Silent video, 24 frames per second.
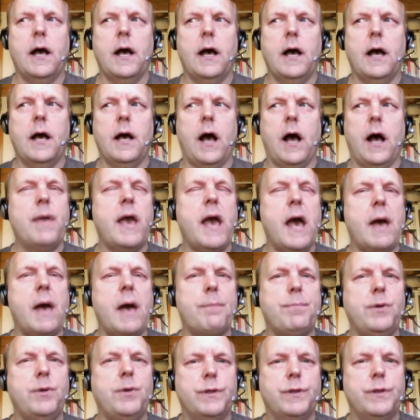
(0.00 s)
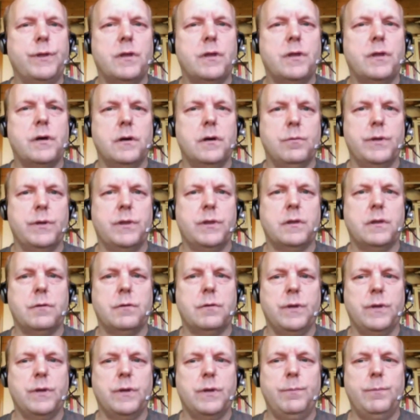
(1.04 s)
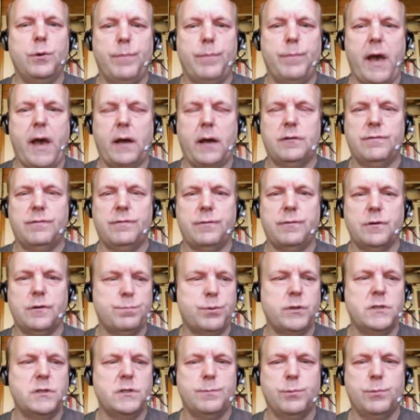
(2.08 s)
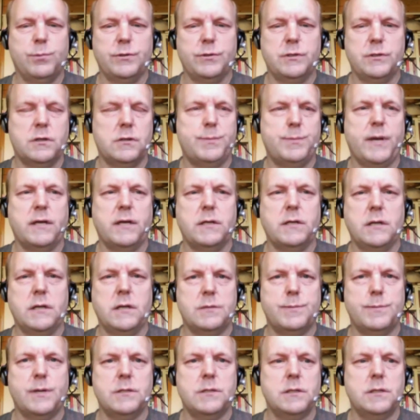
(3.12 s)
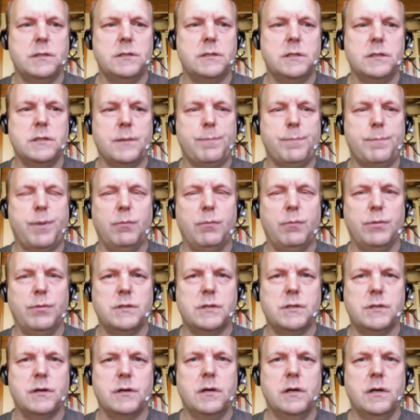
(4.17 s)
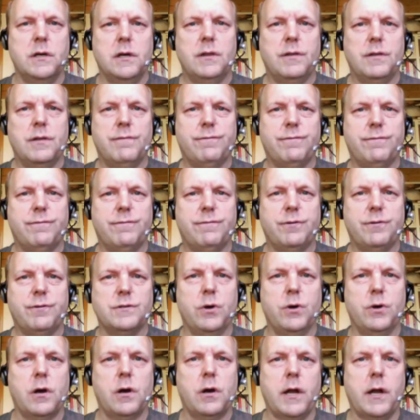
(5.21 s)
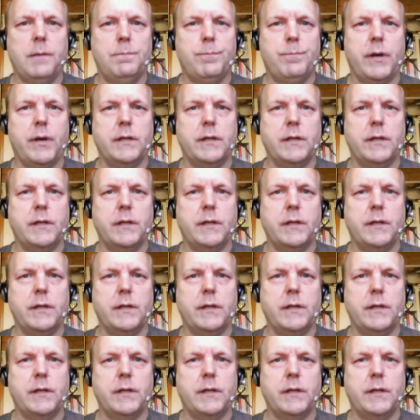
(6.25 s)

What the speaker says: I'm happy with the reboot back to first principles, especially since I published the first book on it.